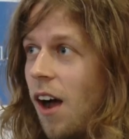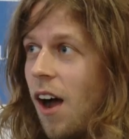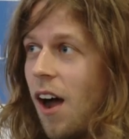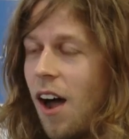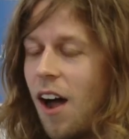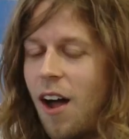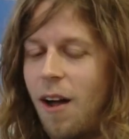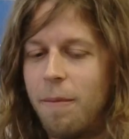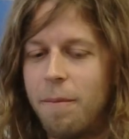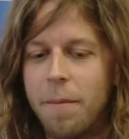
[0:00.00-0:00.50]

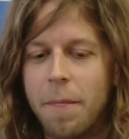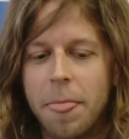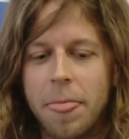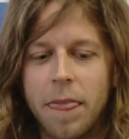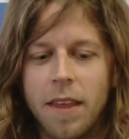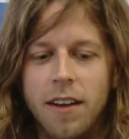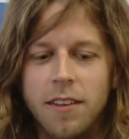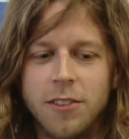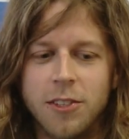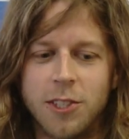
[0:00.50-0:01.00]

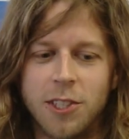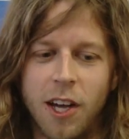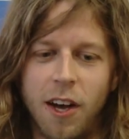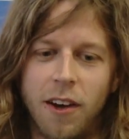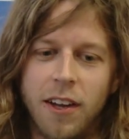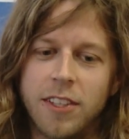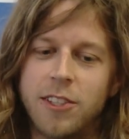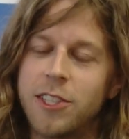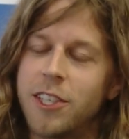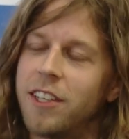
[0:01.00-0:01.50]
Um, so
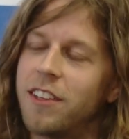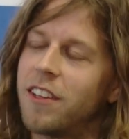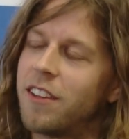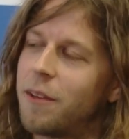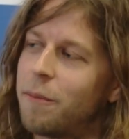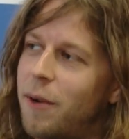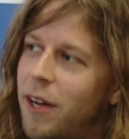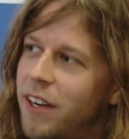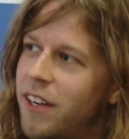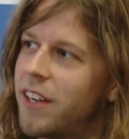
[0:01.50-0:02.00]
it's good that the
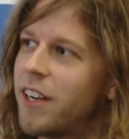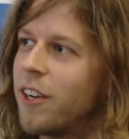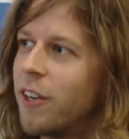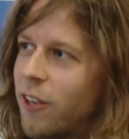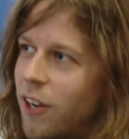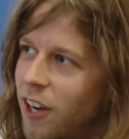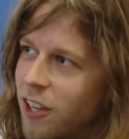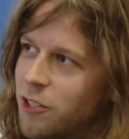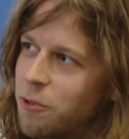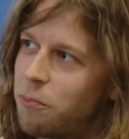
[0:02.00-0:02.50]
money can
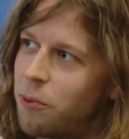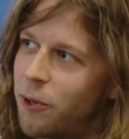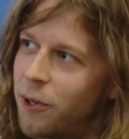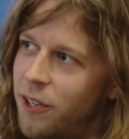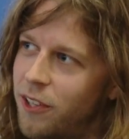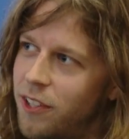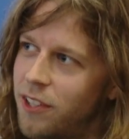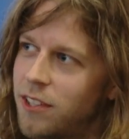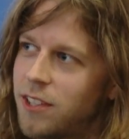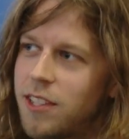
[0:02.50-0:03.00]
cross
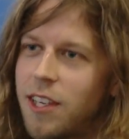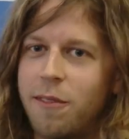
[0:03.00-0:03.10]
borders.